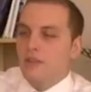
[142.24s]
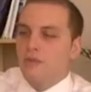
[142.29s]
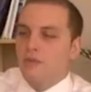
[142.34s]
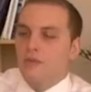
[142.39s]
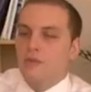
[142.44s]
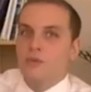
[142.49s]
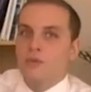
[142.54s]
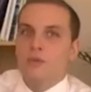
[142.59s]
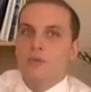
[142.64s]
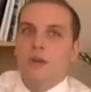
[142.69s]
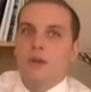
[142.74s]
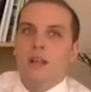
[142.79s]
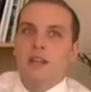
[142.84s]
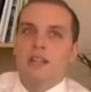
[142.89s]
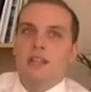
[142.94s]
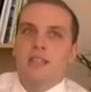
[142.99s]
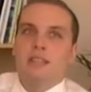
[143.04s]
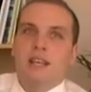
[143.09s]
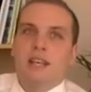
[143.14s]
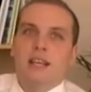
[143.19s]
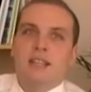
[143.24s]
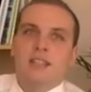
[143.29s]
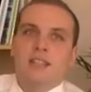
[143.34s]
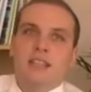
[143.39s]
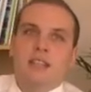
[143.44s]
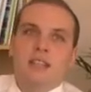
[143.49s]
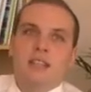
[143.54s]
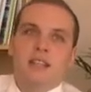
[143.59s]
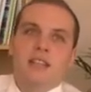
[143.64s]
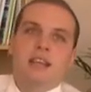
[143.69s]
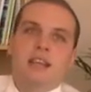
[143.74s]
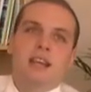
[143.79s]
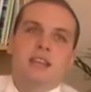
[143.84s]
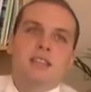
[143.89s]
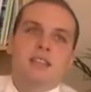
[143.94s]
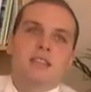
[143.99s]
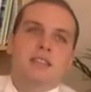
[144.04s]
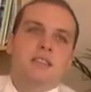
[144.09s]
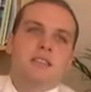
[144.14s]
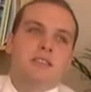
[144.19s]
if we are discussing
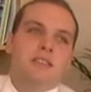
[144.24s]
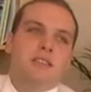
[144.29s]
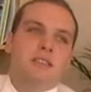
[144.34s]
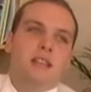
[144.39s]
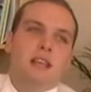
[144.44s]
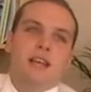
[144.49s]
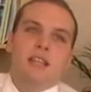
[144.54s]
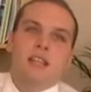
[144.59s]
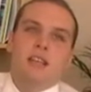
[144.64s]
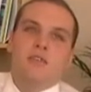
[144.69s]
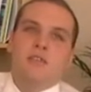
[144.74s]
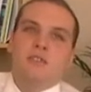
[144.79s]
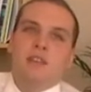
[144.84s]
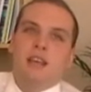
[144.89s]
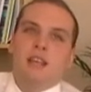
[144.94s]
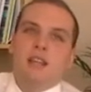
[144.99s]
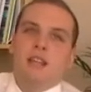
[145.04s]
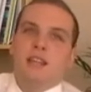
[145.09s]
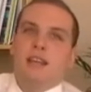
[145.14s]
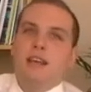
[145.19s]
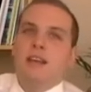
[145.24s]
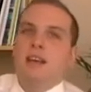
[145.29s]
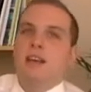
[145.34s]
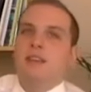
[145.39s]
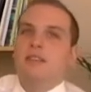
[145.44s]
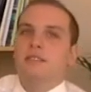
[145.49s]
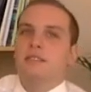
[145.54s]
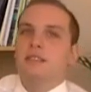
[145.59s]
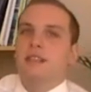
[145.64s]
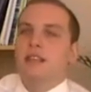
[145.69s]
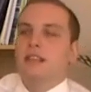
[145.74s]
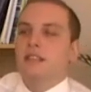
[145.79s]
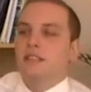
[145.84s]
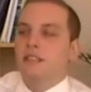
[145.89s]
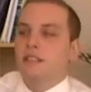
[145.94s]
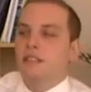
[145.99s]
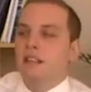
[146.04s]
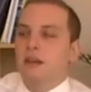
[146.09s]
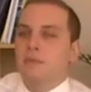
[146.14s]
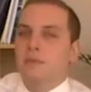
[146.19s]
just negative data,
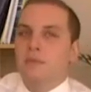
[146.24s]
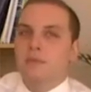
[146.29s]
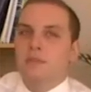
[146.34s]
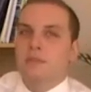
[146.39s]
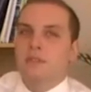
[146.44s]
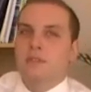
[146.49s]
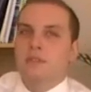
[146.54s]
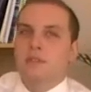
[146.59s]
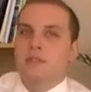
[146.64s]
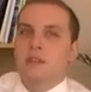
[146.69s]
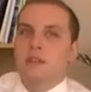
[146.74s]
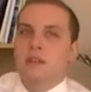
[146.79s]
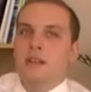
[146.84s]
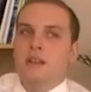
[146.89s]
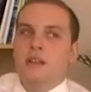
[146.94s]
negative numbers,